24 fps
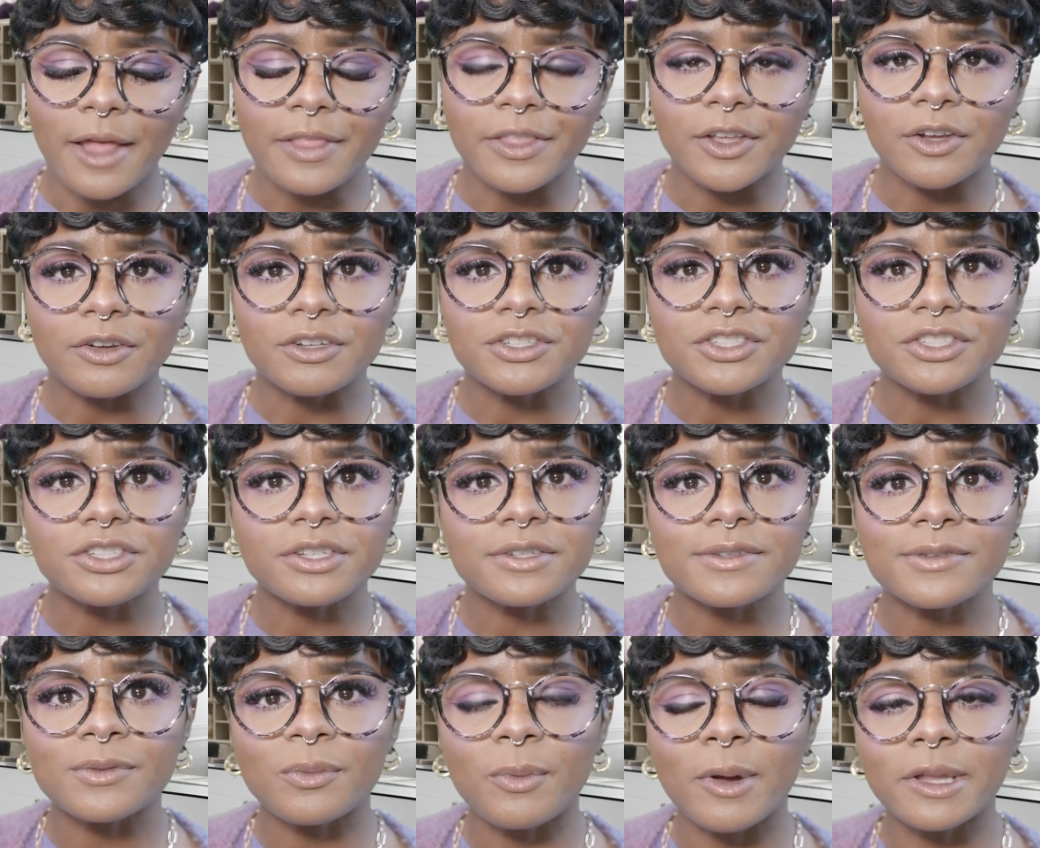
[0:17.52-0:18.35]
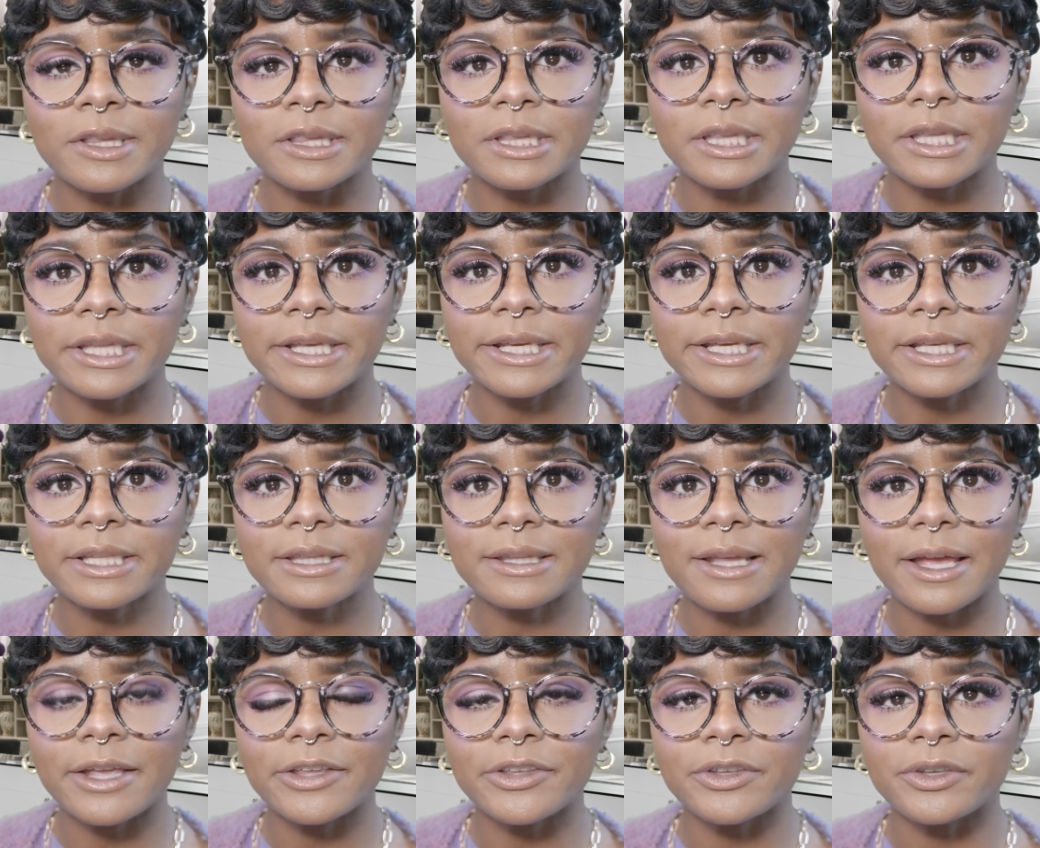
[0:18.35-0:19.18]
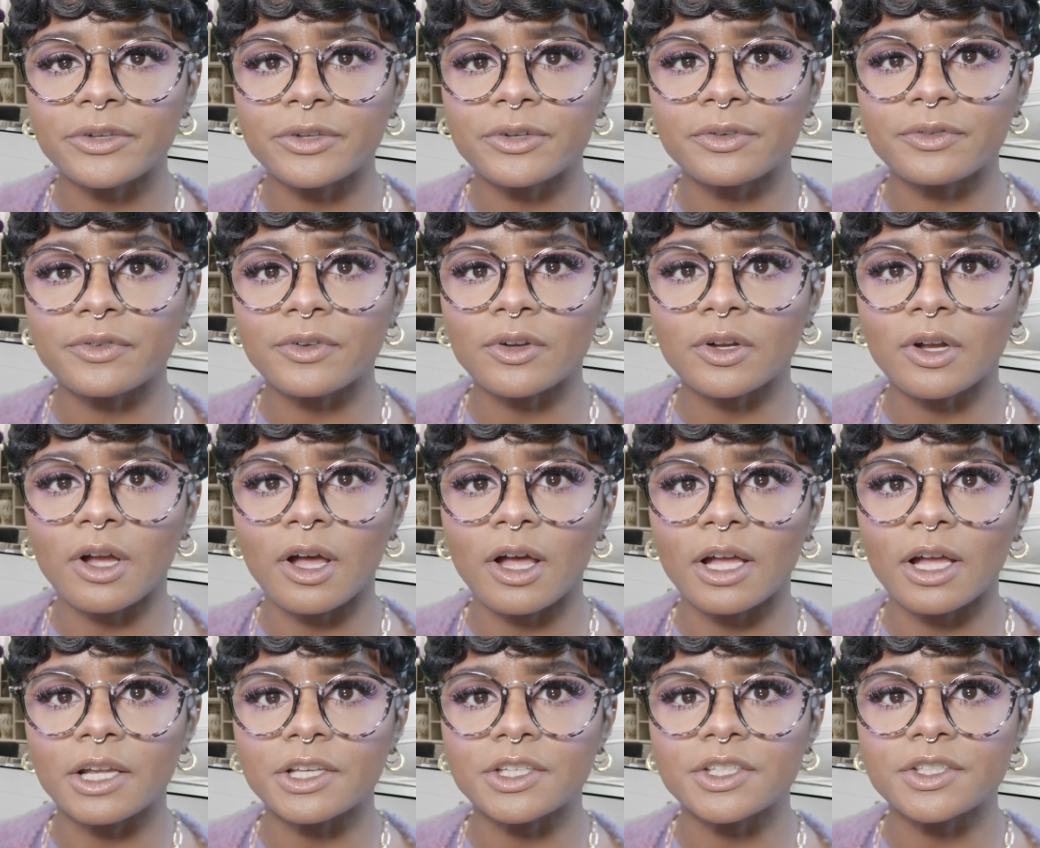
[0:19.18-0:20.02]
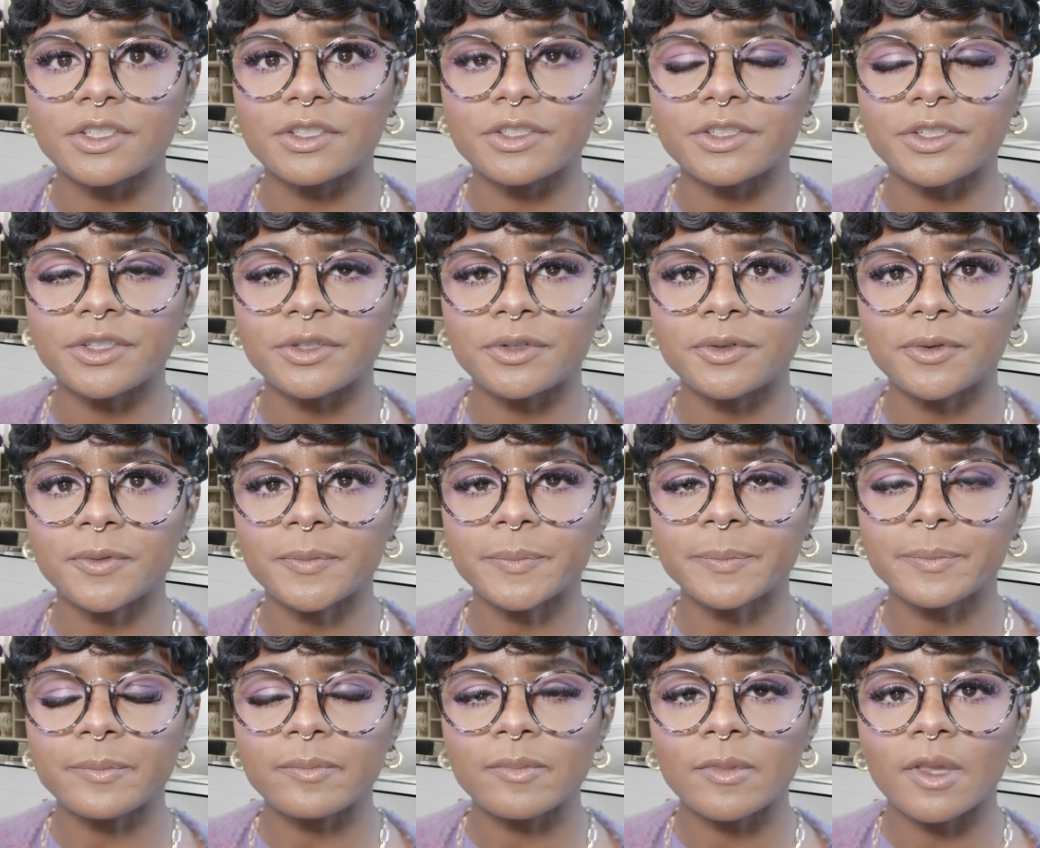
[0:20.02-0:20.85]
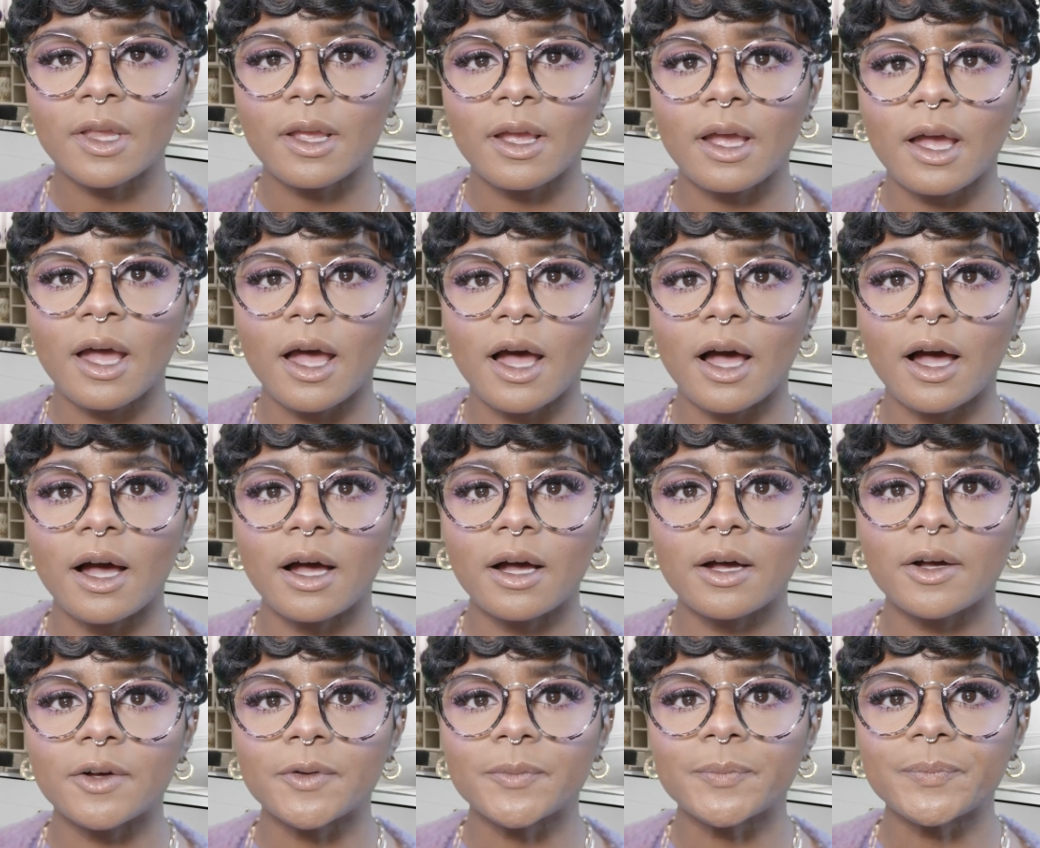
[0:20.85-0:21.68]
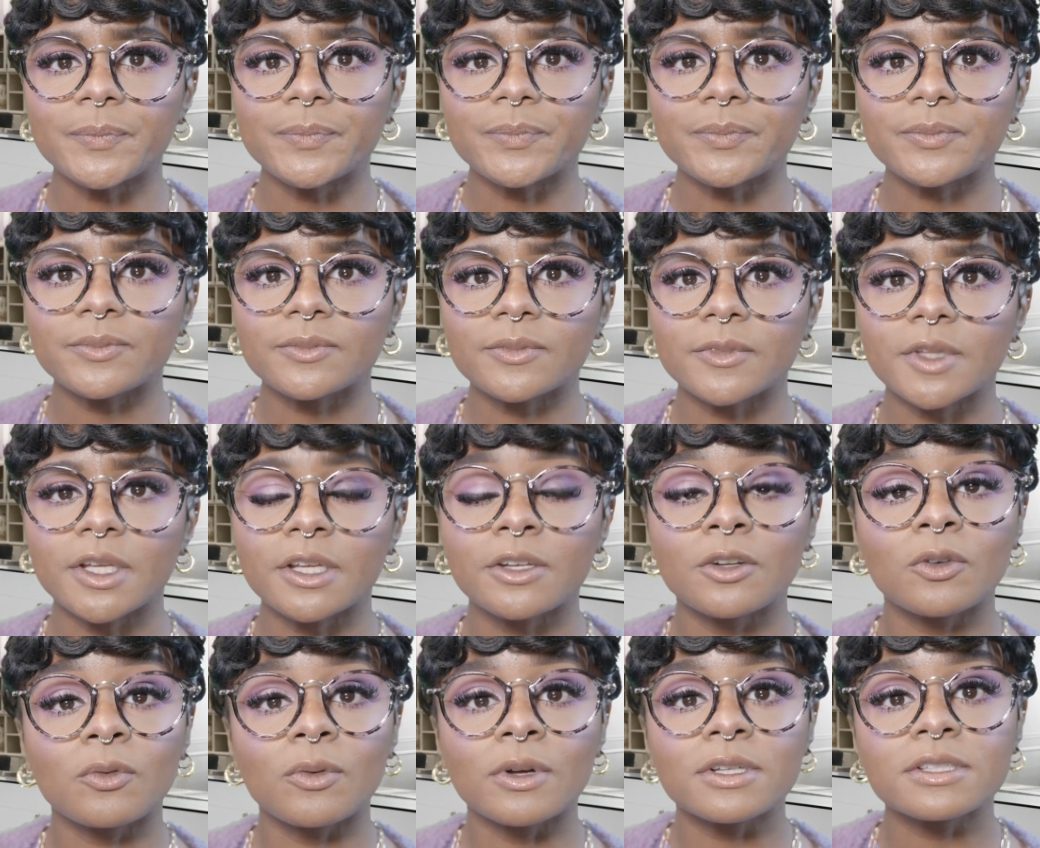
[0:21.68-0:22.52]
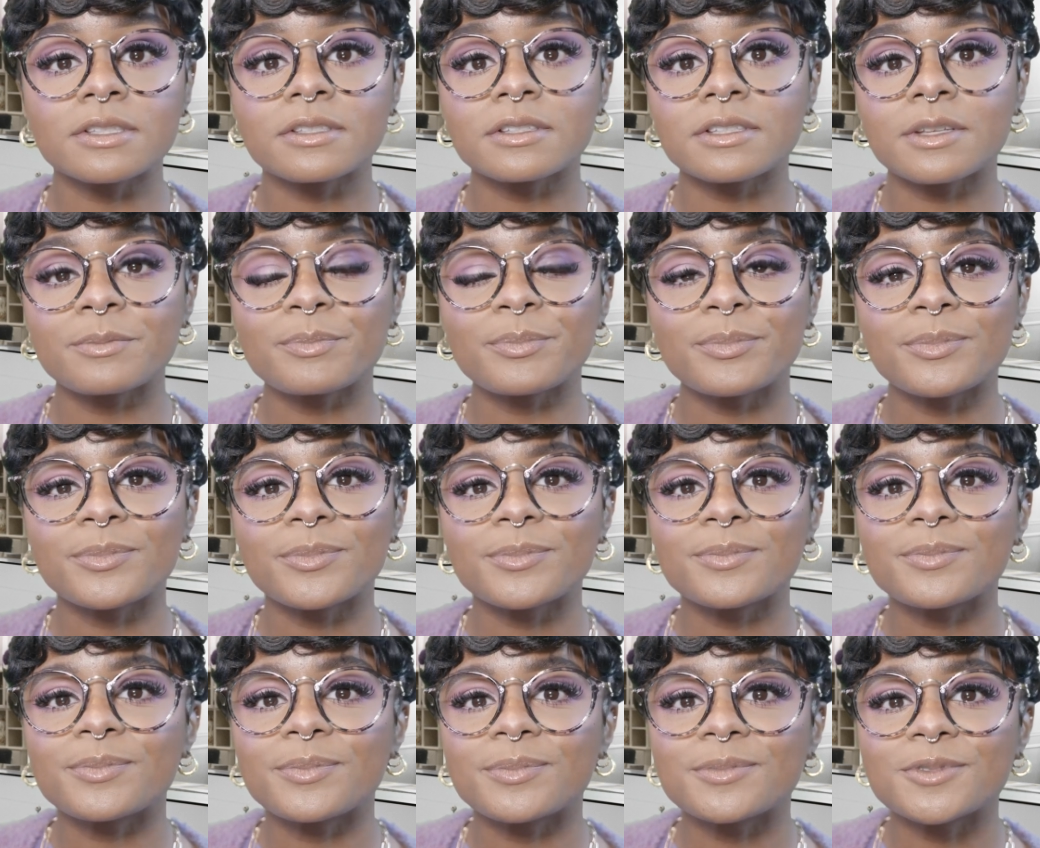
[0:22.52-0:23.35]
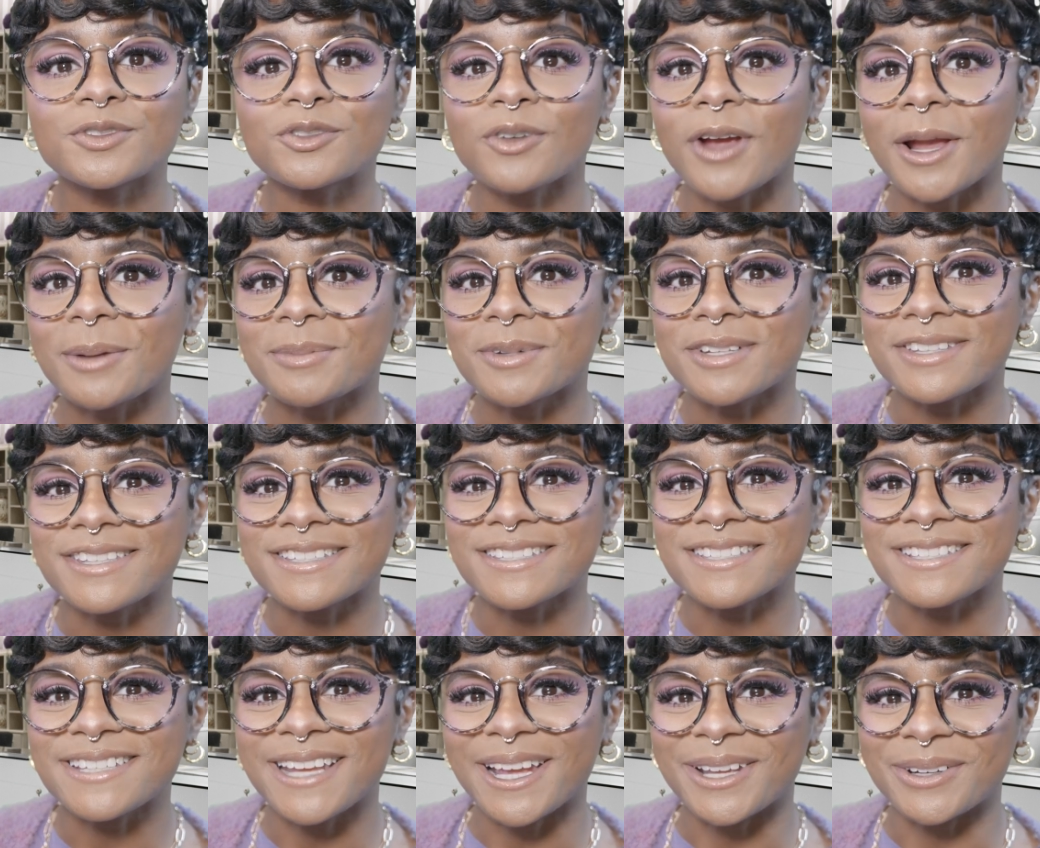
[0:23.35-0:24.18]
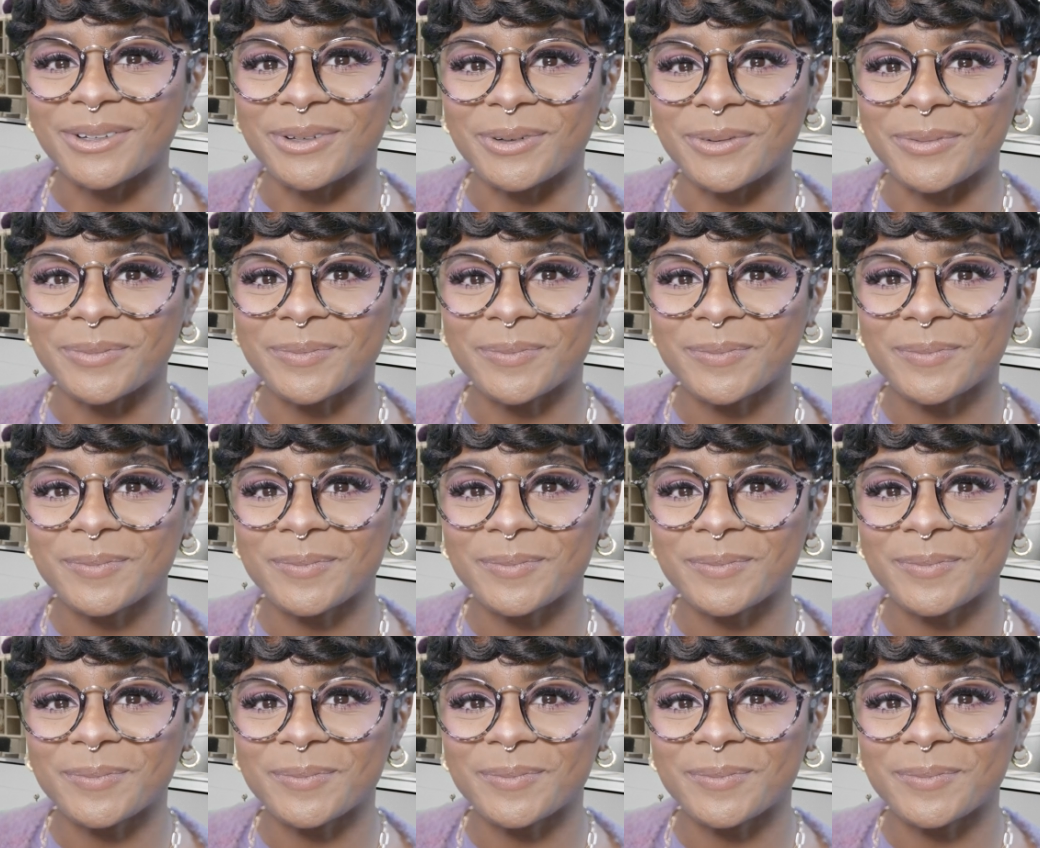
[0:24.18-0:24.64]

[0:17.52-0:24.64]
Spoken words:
There's just one thing that you forgot to do, and it was subscribe to this channel.